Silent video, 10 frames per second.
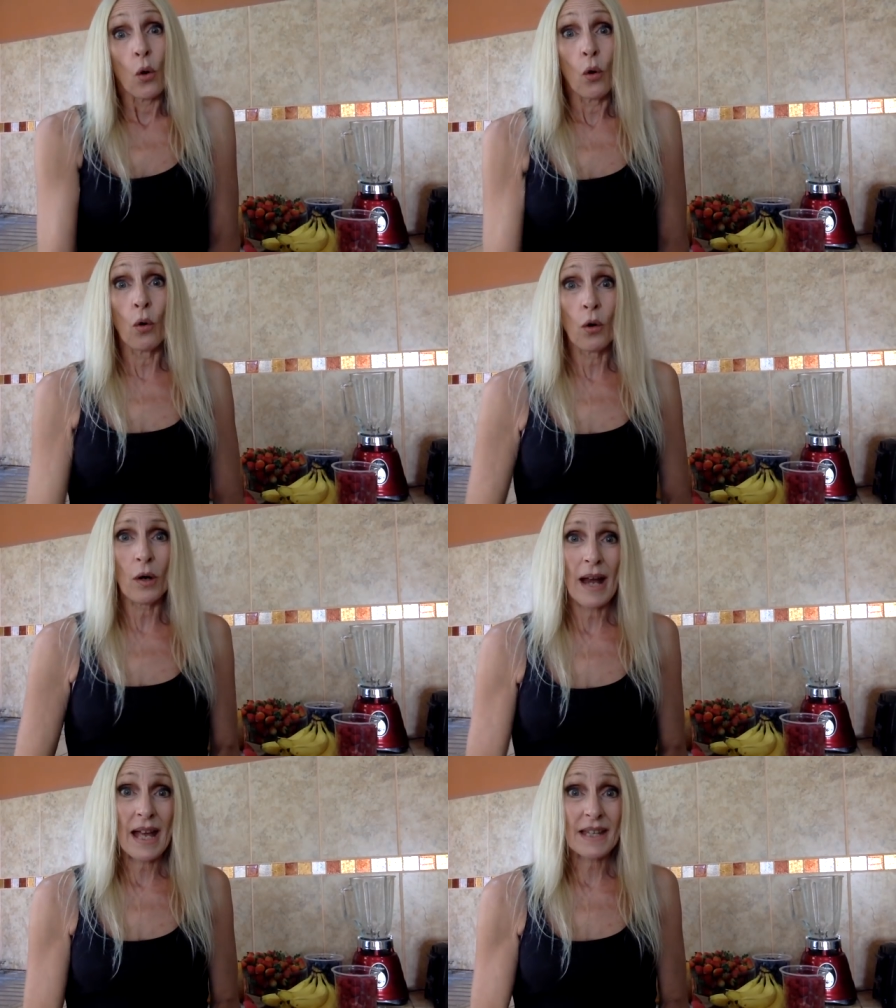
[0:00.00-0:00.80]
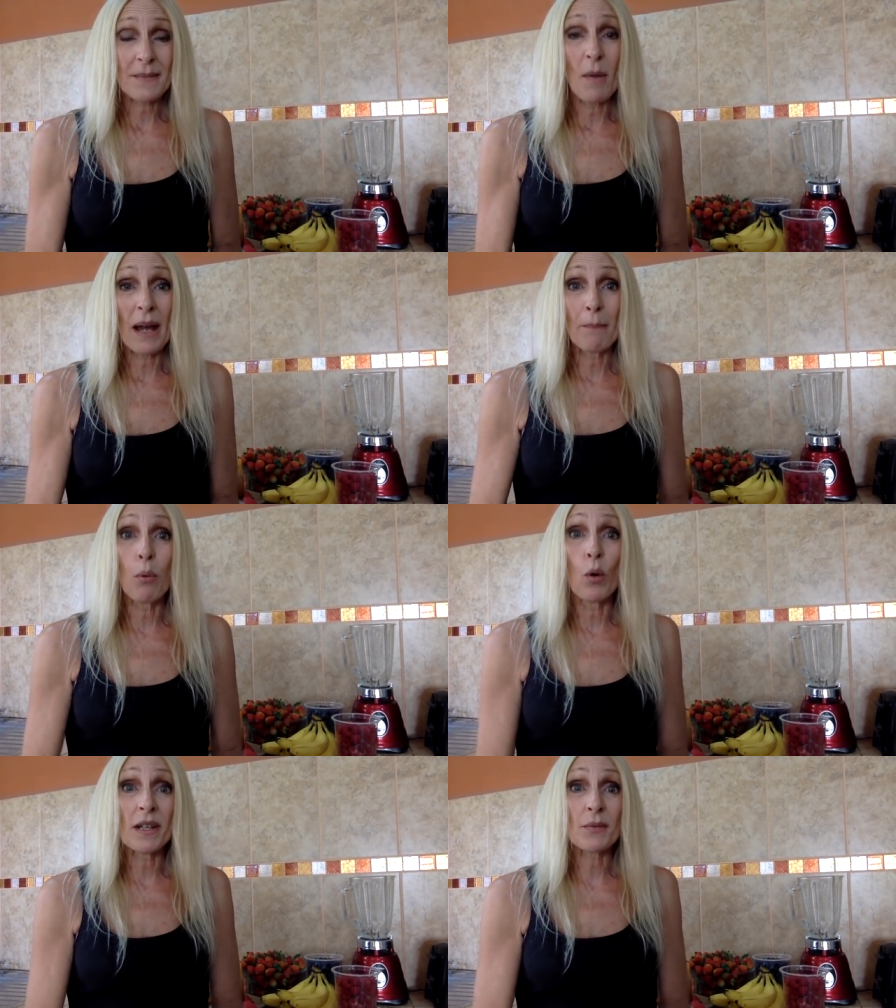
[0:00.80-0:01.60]
Or, as my
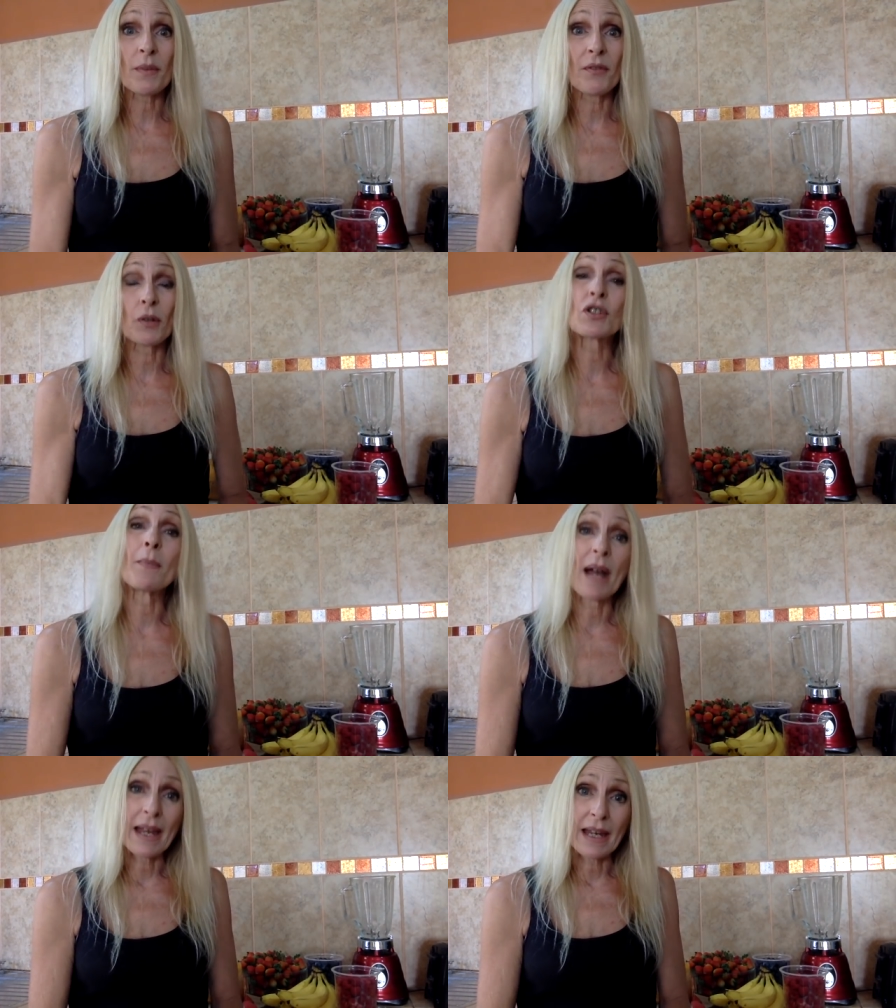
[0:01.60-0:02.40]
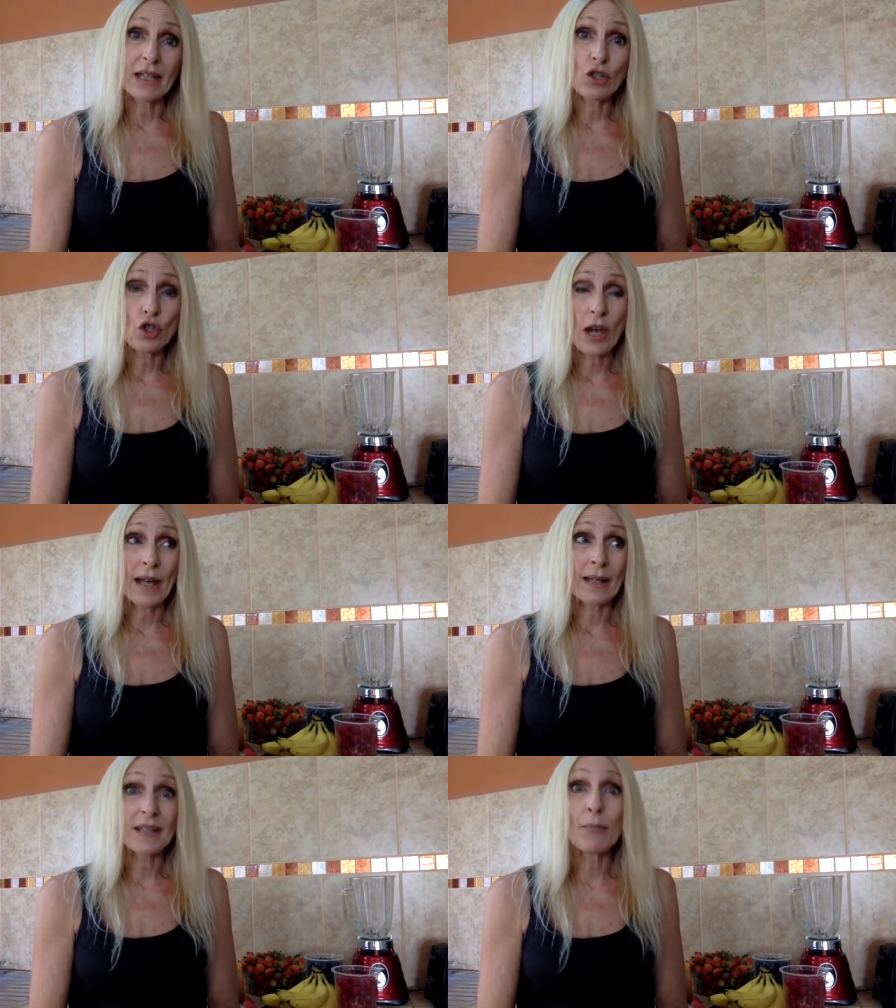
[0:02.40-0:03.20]
boys refer to my age,
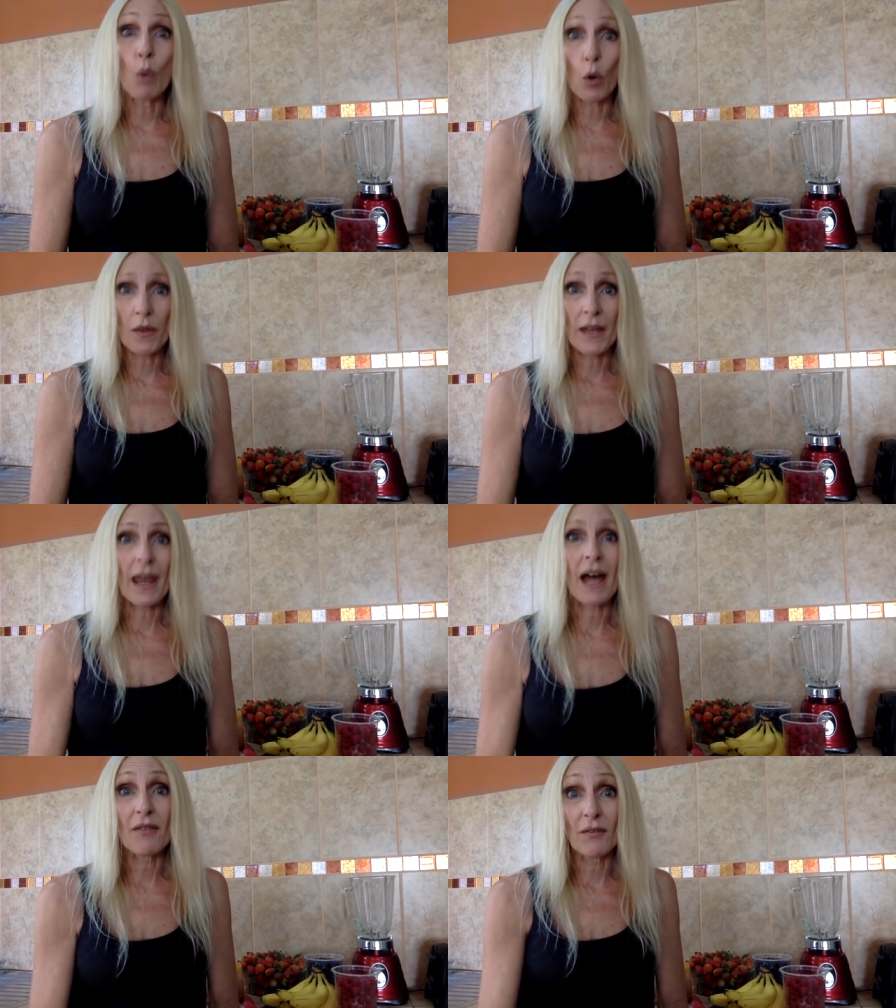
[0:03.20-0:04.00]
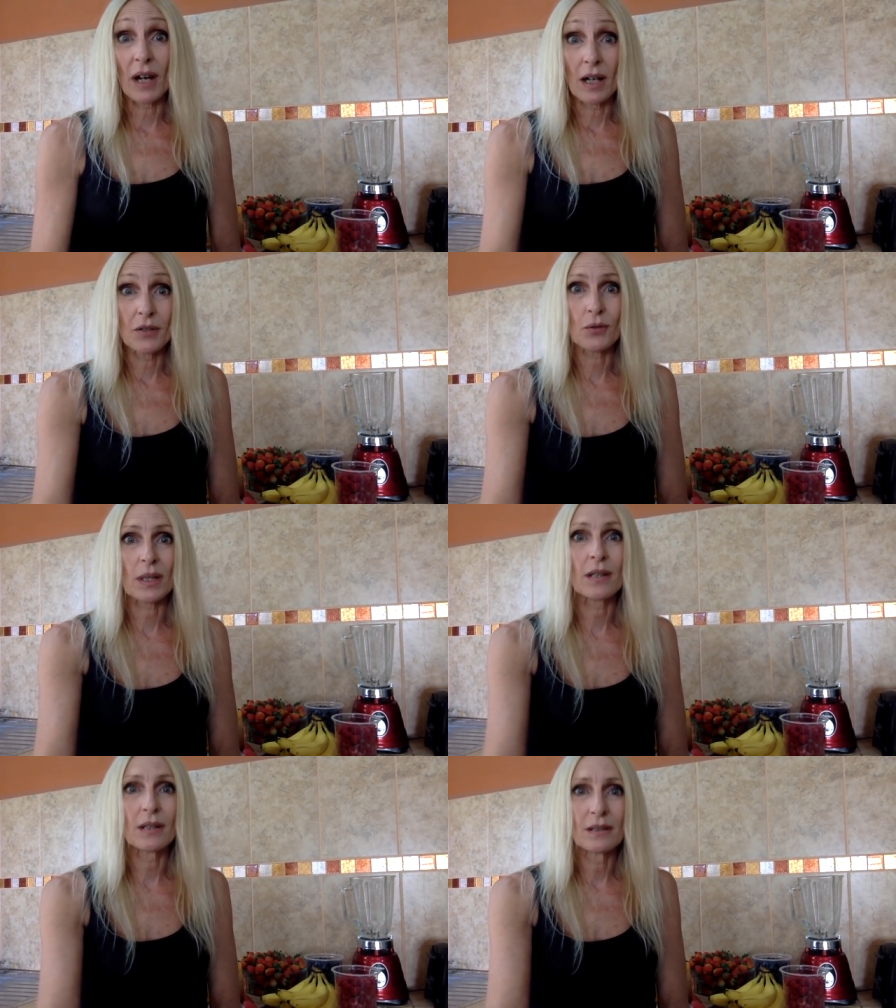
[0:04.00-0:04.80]
as more than half of a
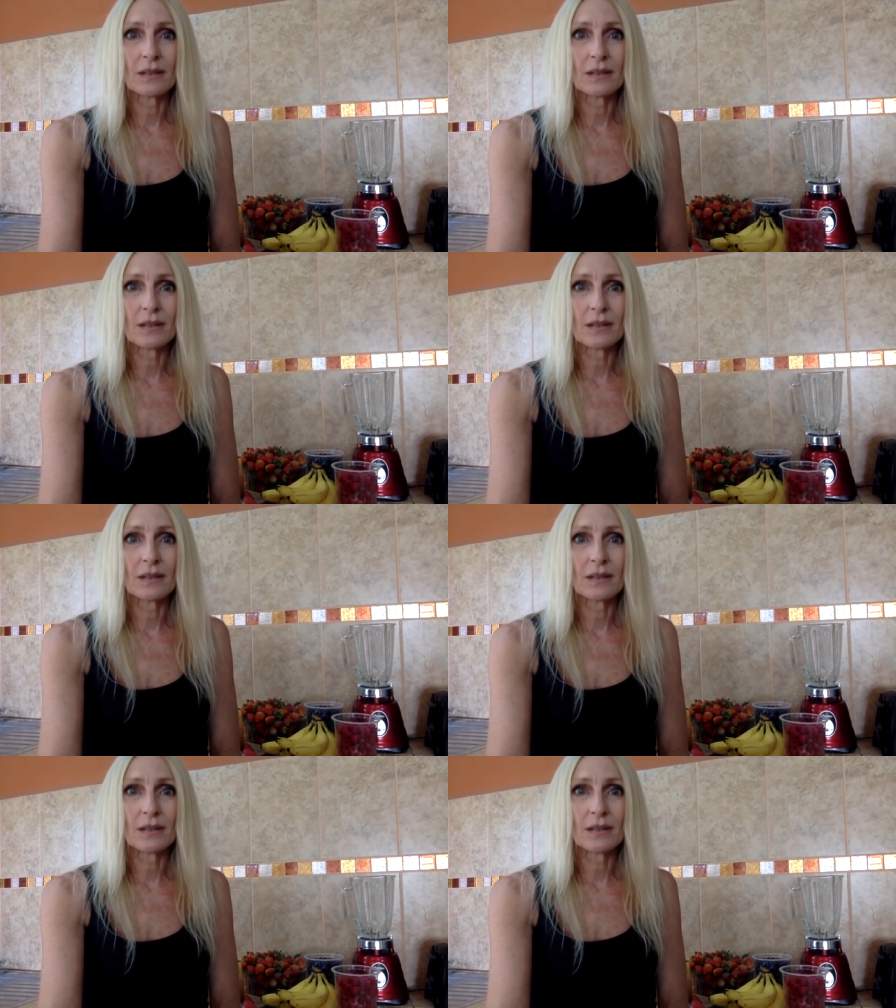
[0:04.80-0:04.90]
hundred.